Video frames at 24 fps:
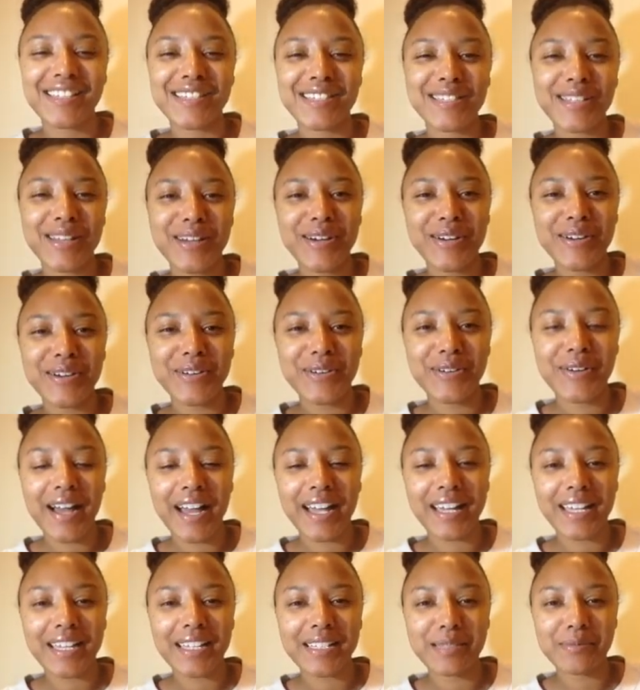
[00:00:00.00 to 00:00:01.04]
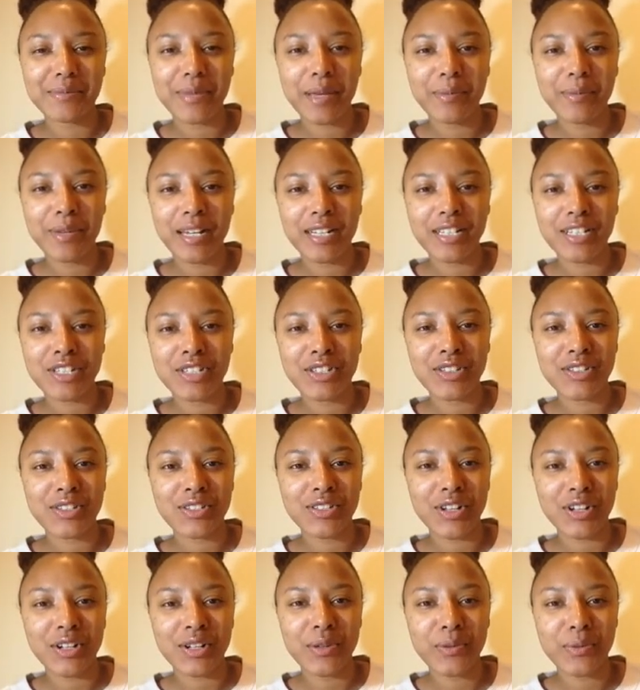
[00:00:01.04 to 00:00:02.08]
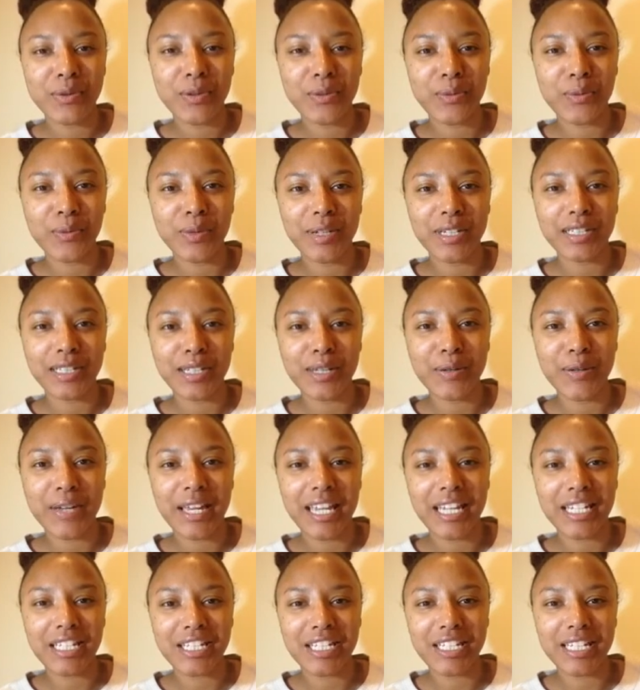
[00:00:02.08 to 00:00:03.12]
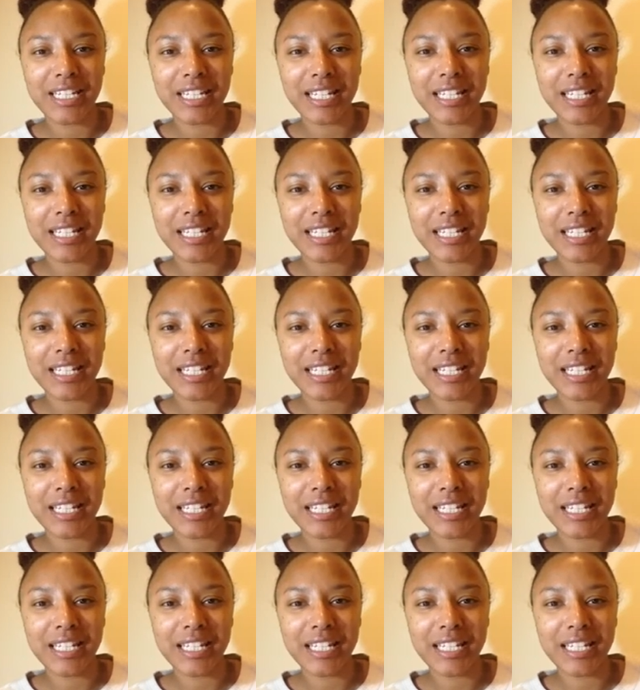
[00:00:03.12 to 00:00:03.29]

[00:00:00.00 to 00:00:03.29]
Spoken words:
So I guess maybe I should start with what location